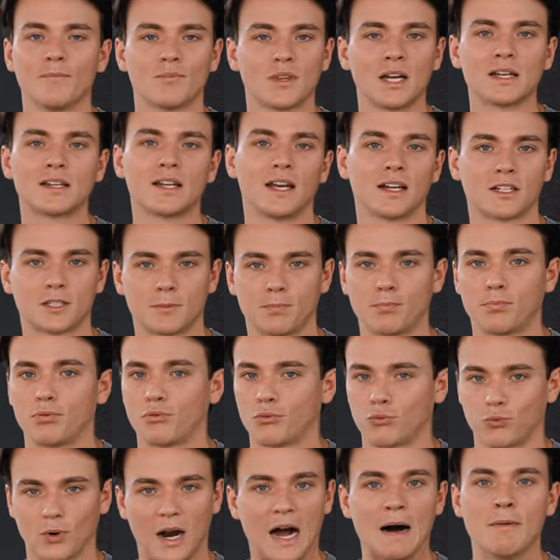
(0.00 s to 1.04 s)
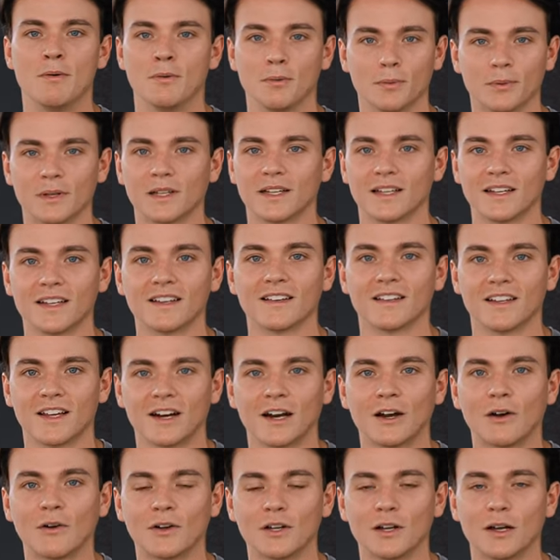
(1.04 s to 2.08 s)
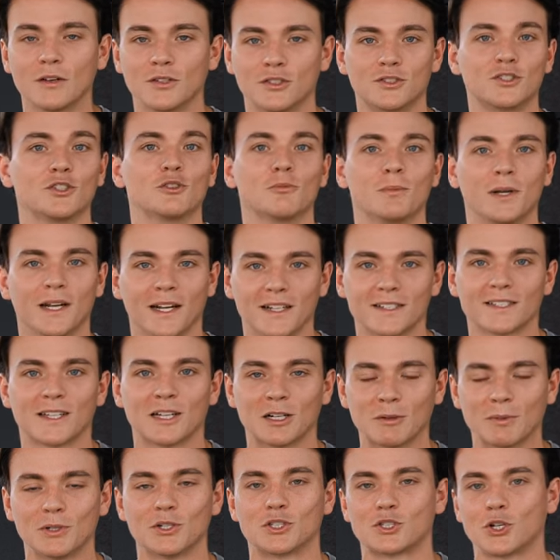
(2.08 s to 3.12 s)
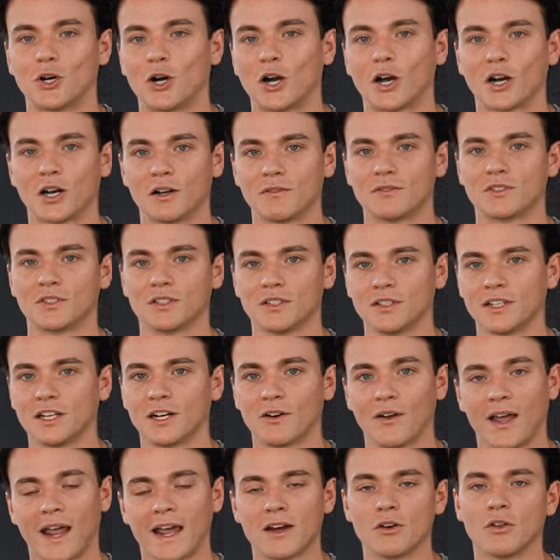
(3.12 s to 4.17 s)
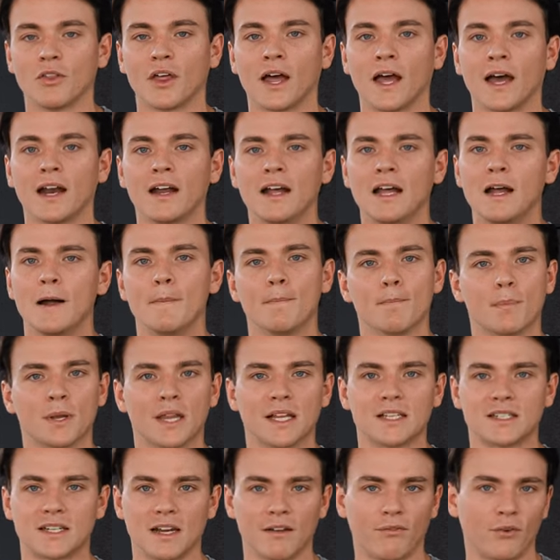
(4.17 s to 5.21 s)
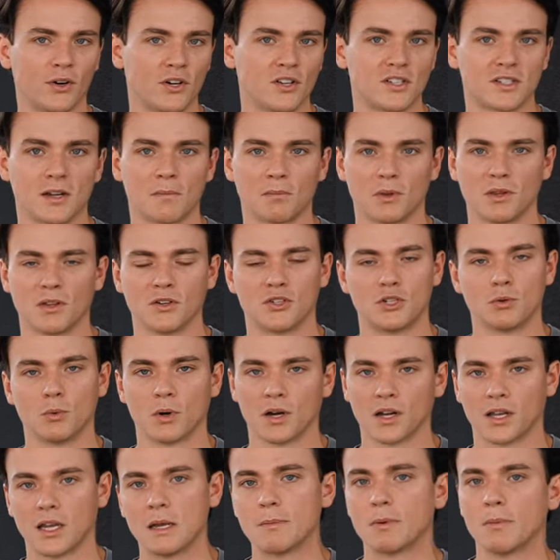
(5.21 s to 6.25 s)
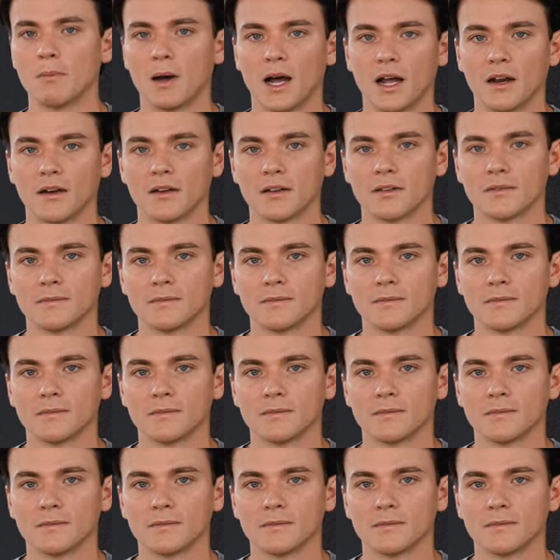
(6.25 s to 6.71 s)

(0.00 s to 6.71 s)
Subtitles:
that deck's probably, you know, assuming it's gonna be strong enough to, you know, handle that, but that's definitely just something that you wanna keep in mind.